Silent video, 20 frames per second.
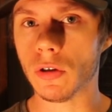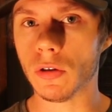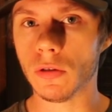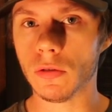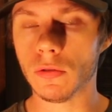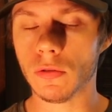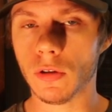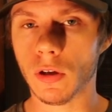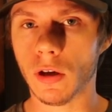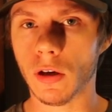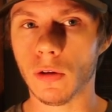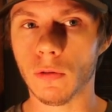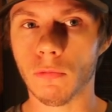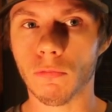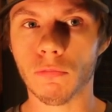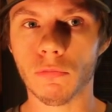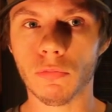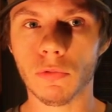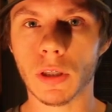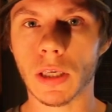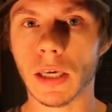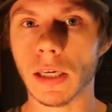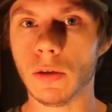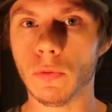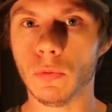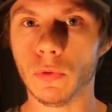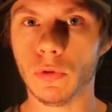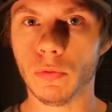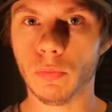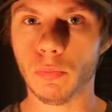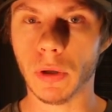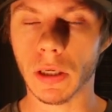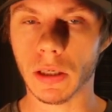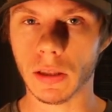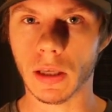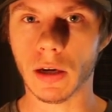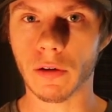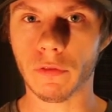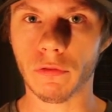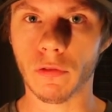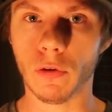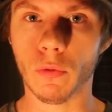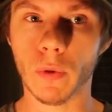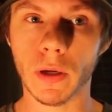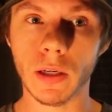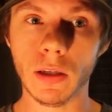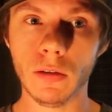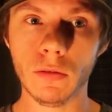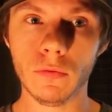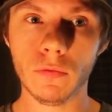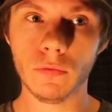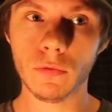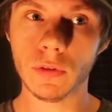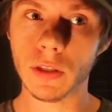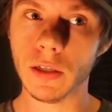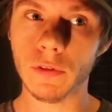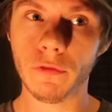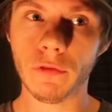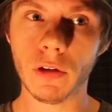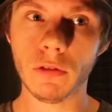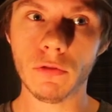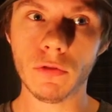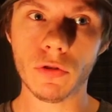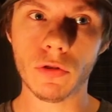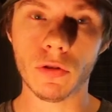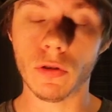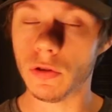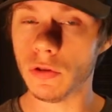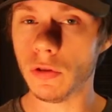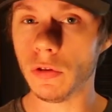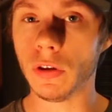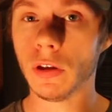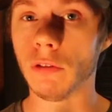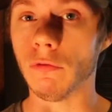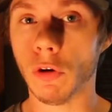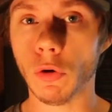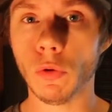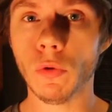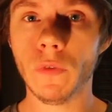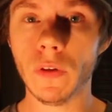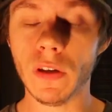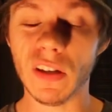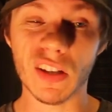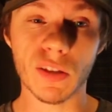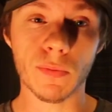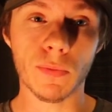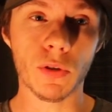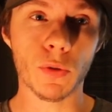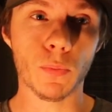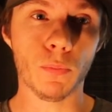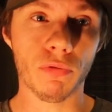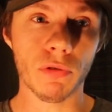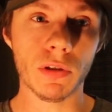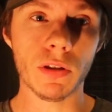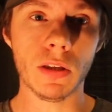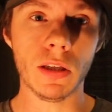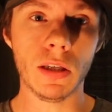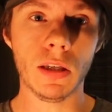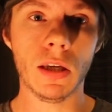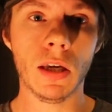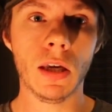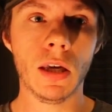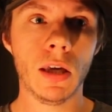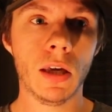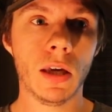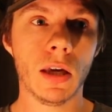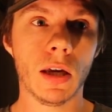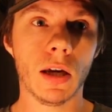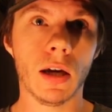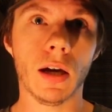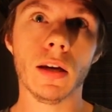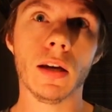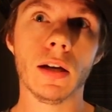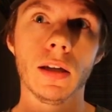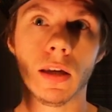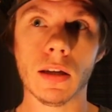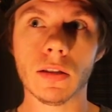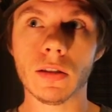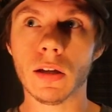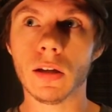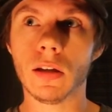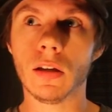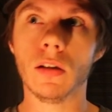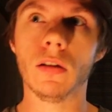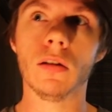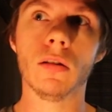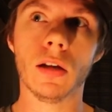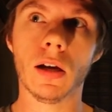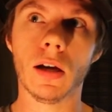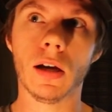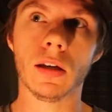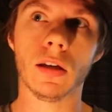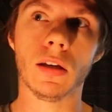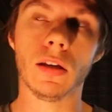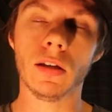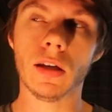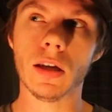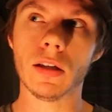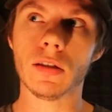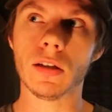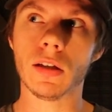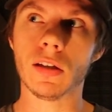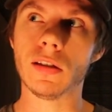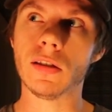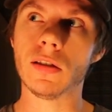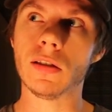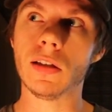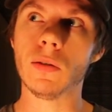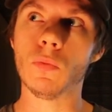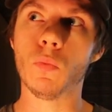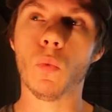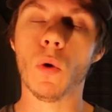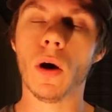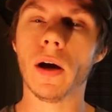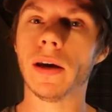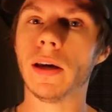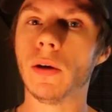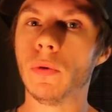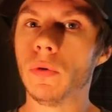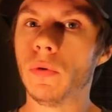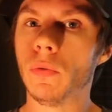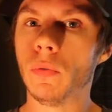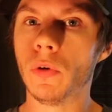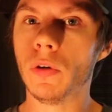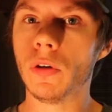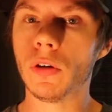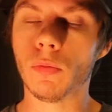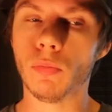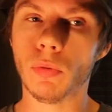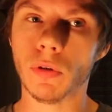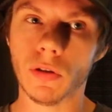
that um, Kate would pick that for a wedding day fragrance. There's nothing wrong with it. It smells pretty, and I guess I can I can guess I can see why it would work